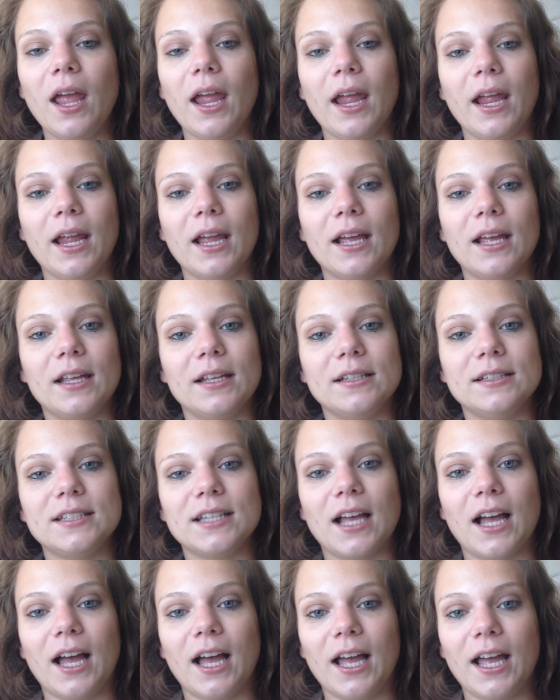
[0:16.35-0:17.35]
And
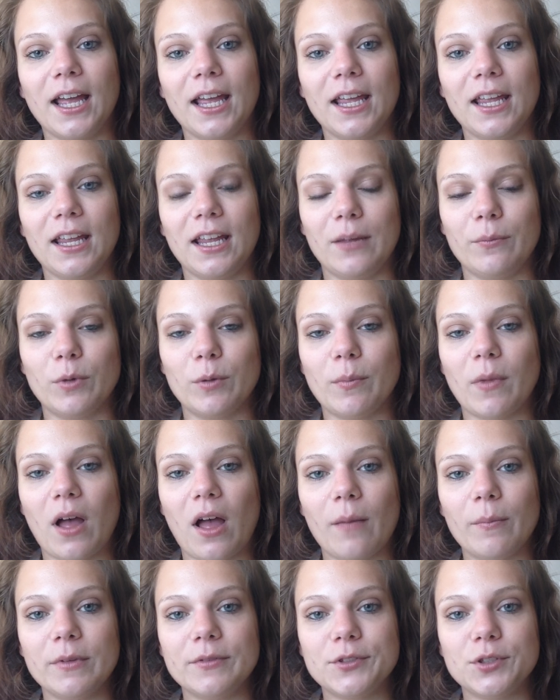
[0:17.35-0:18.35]
I am a
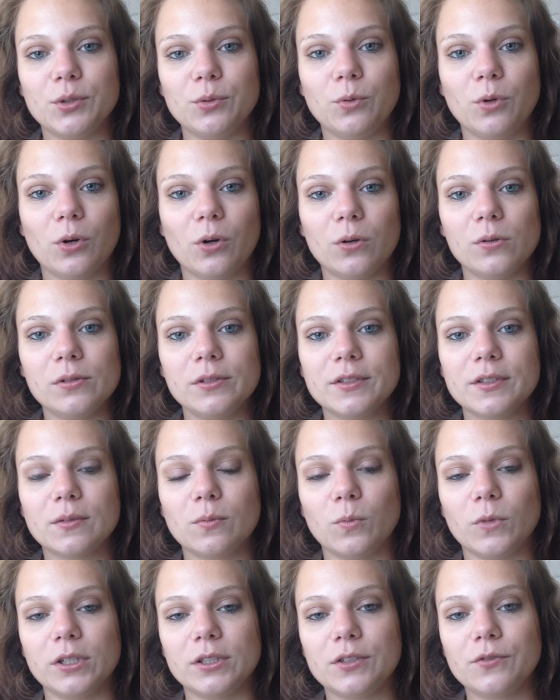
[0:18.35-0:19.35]
mom of two girls.
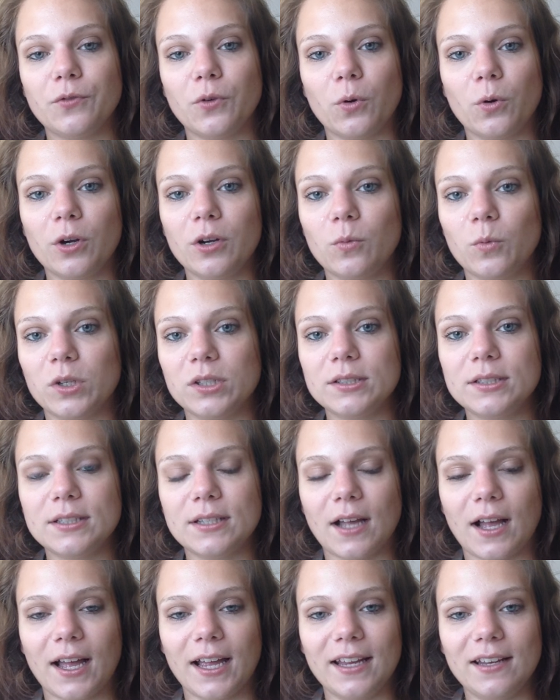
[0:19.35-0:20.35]
One's 4 and one's
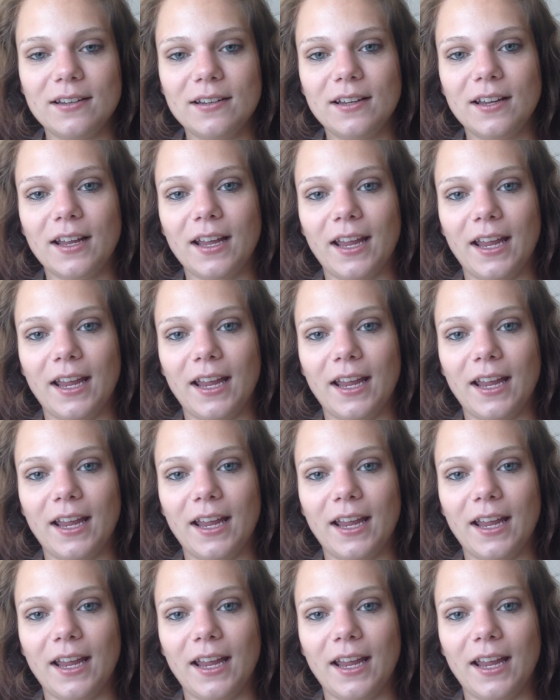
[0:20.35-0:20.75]
9.